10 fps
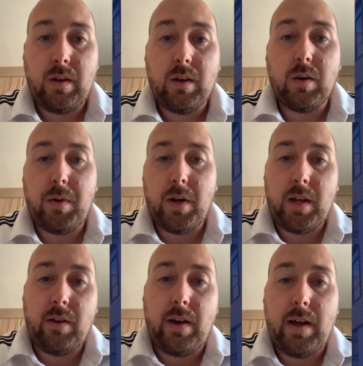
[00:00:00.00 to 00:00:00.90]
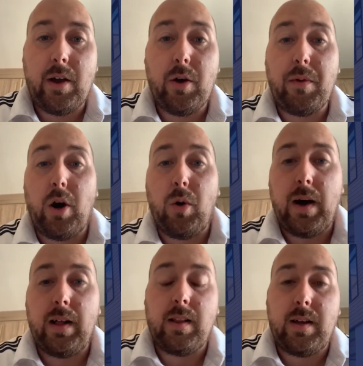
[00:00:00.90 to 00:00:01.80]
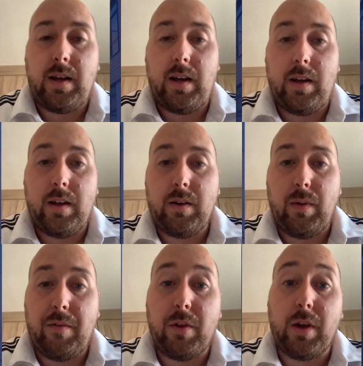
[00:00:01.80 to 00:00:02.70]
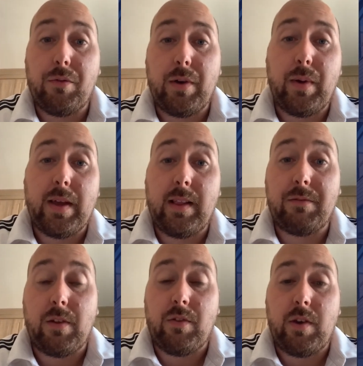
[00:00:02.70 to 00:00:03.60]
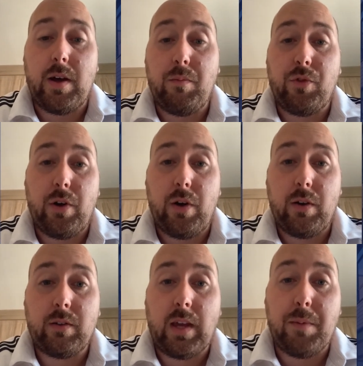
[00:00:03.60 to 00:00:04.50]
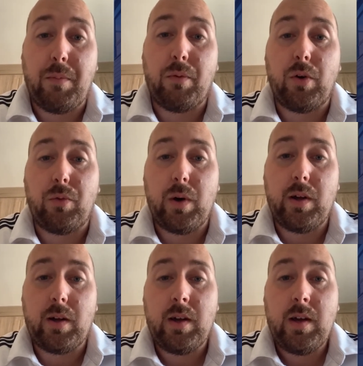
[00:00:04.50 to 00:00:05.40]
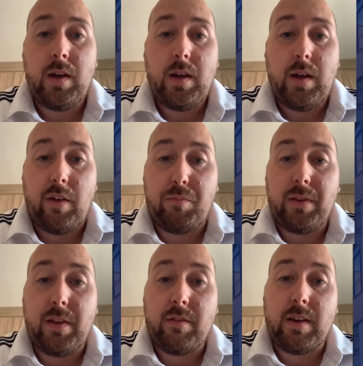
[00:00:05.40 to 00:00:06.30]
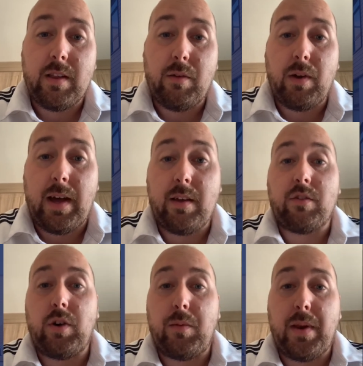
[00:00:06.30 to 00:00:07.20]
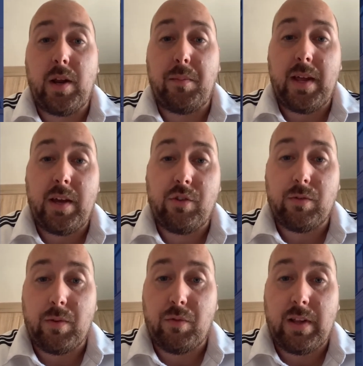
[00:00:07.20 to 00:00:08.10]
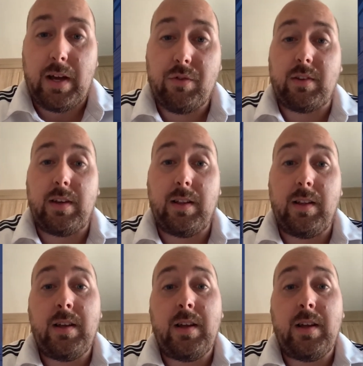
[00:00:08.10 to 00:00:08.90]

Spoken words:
Good morning, year 8. I hope you're all well. We have only got 3 weeks left of term, so keep up the good work. It's brilliant to see that we're getting so many nominations from staff still.